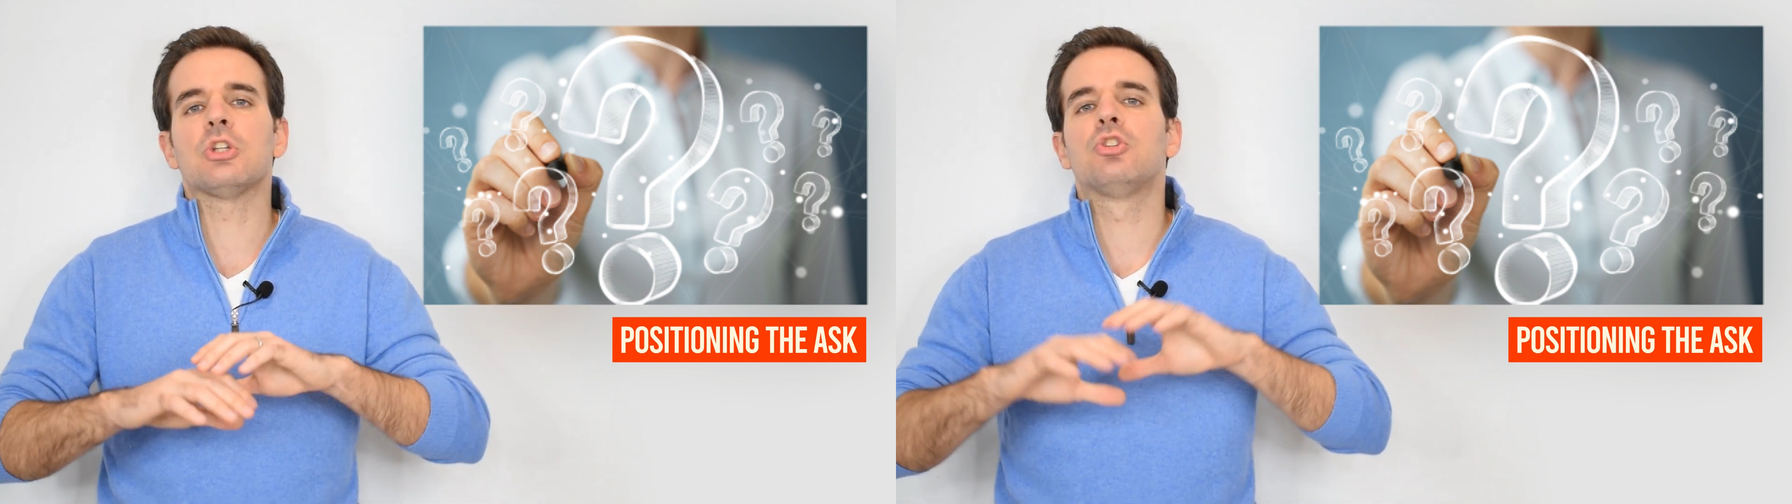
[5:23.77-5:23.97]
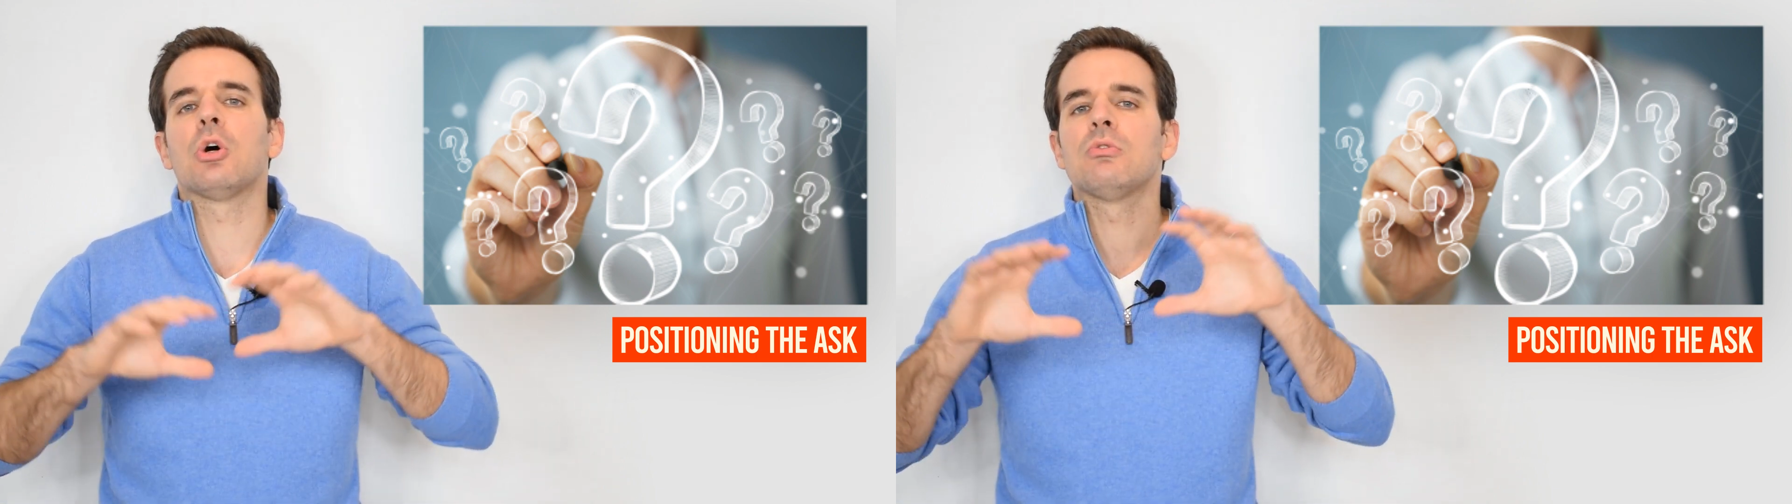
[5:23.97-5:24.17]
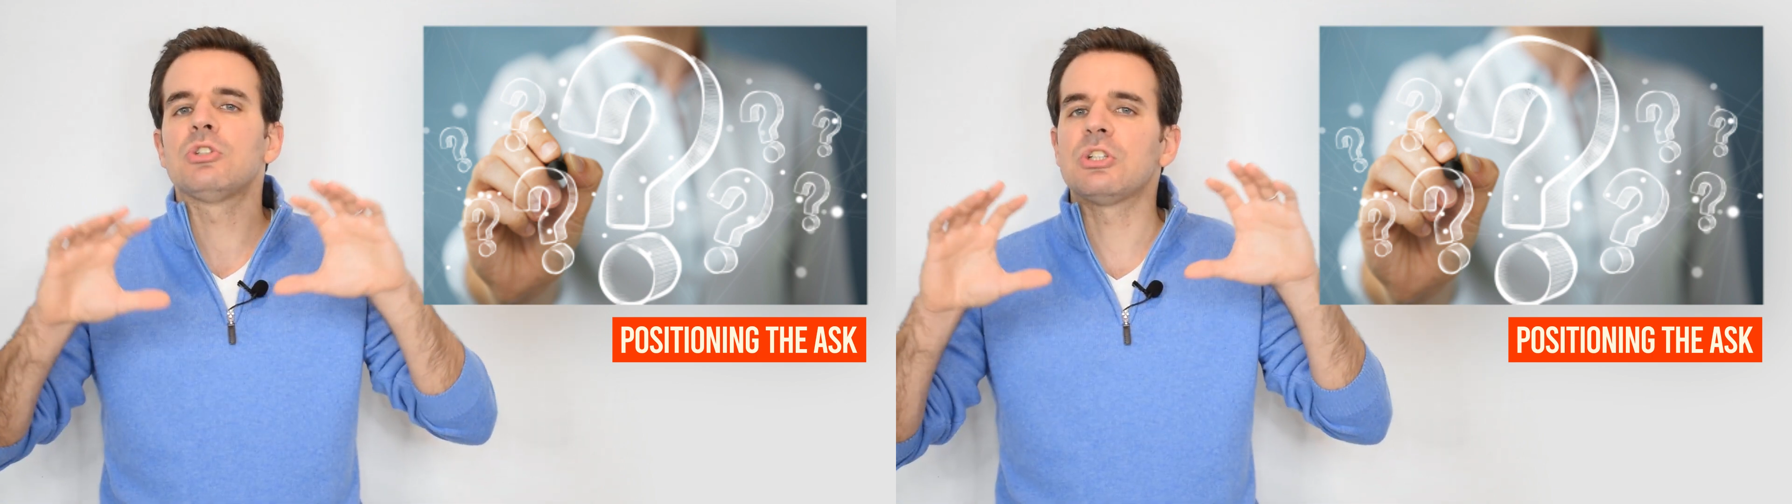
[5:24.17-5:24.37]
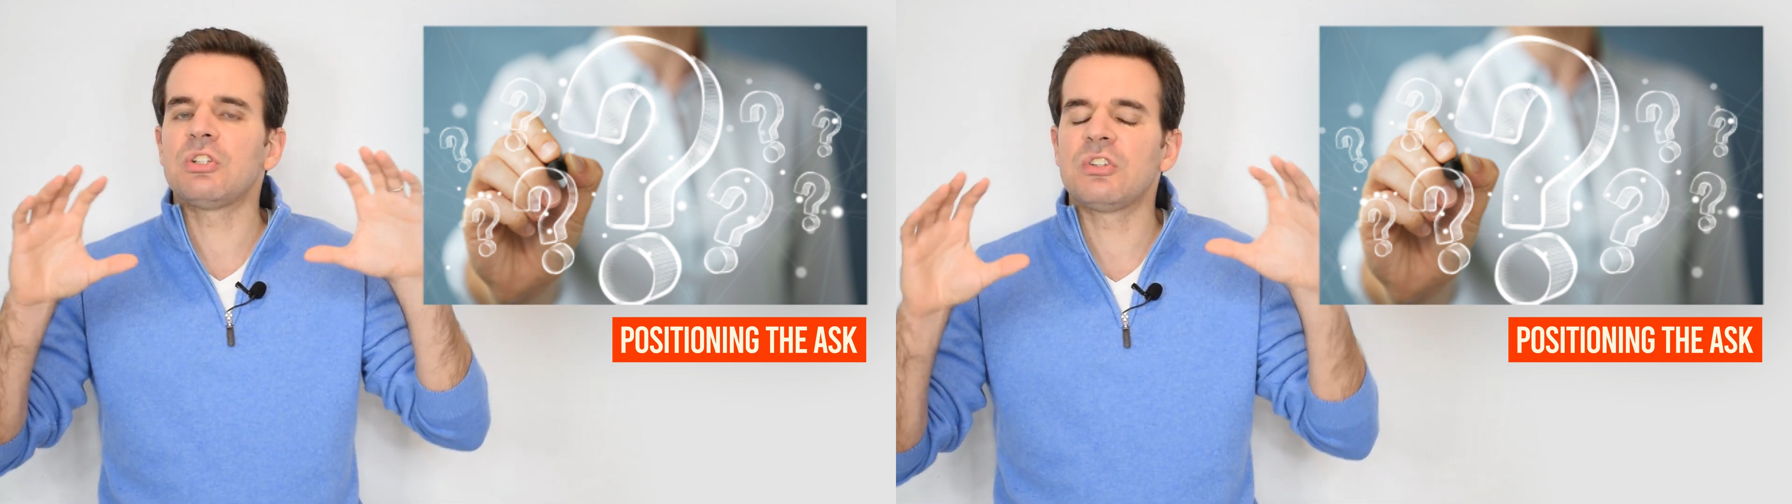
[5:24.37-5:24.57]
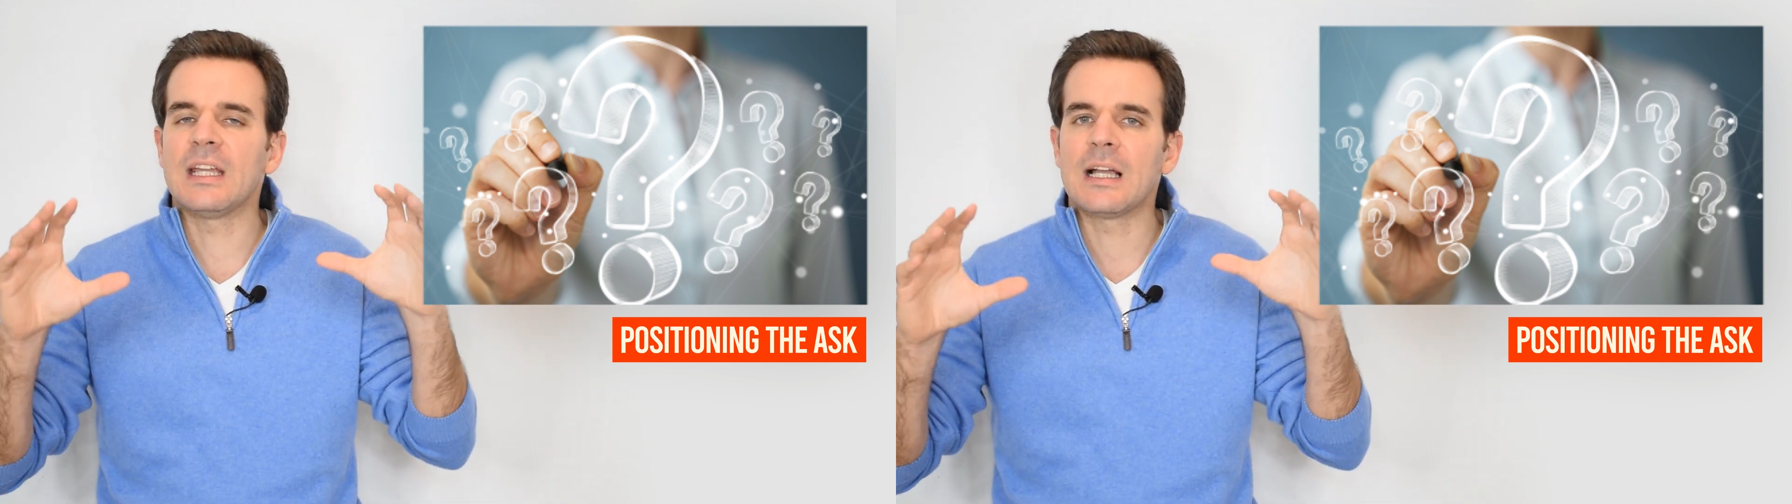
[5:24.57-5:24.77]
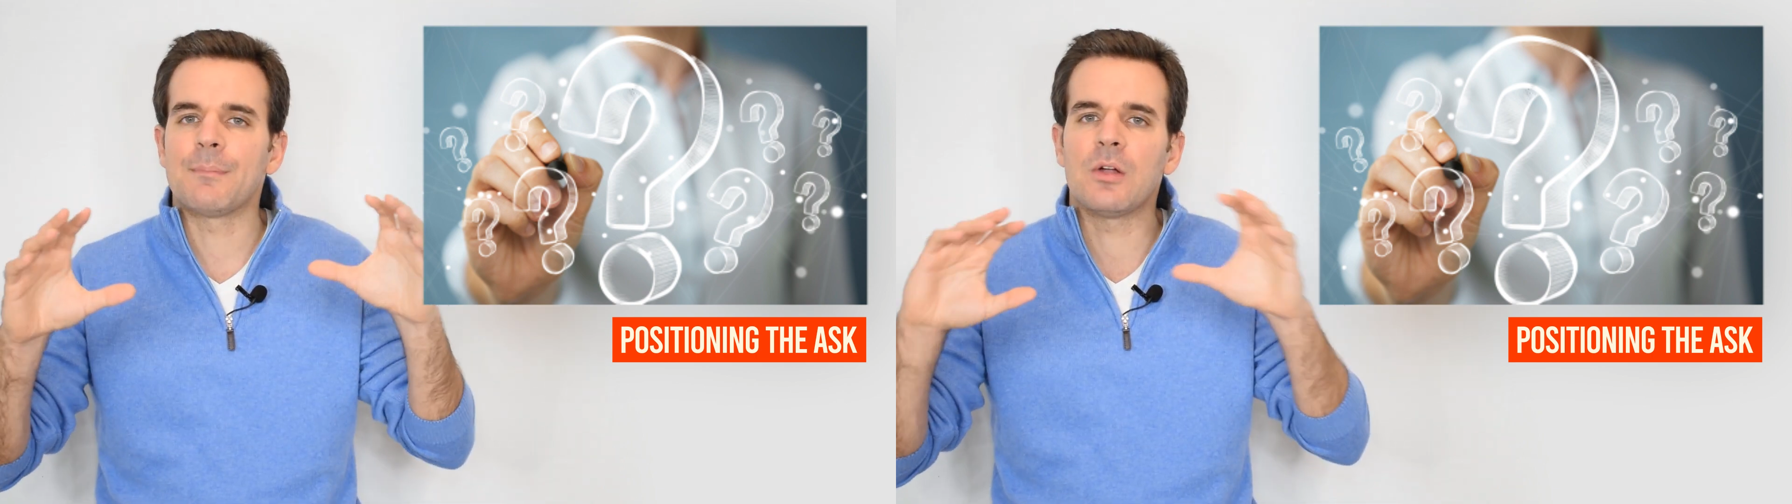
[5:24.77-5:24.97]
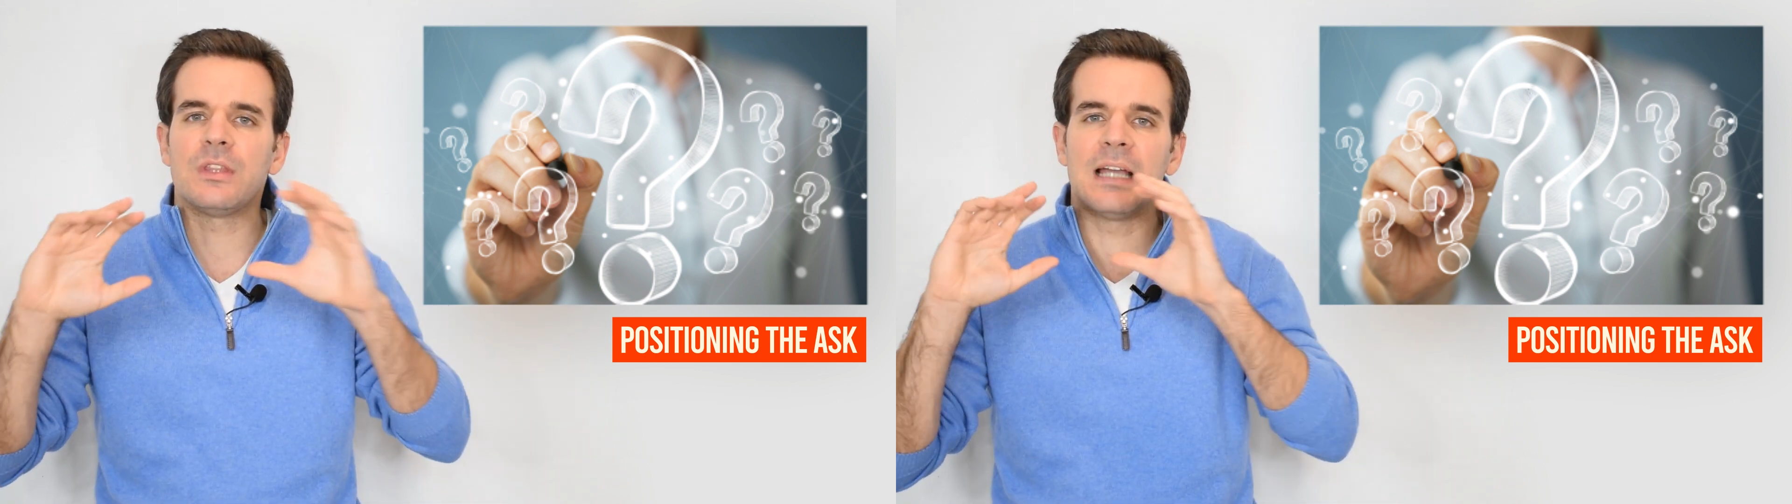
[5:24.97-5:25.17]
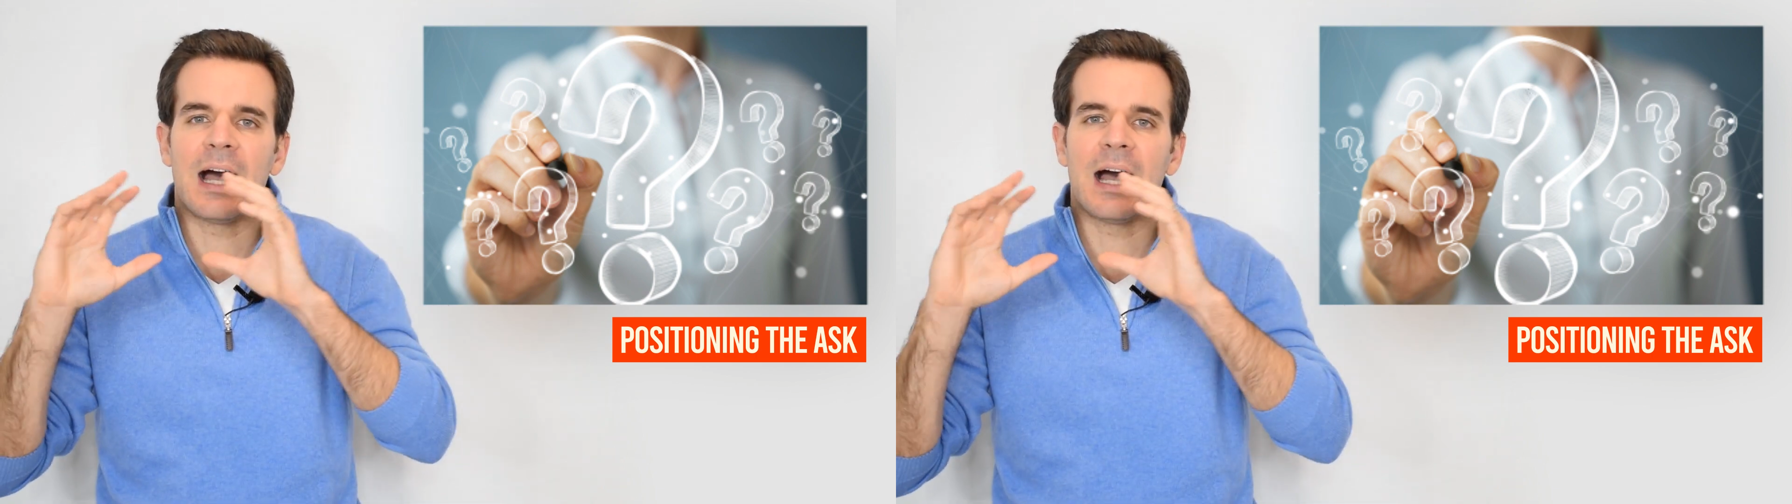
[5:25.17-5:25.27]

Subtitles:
don't just think about the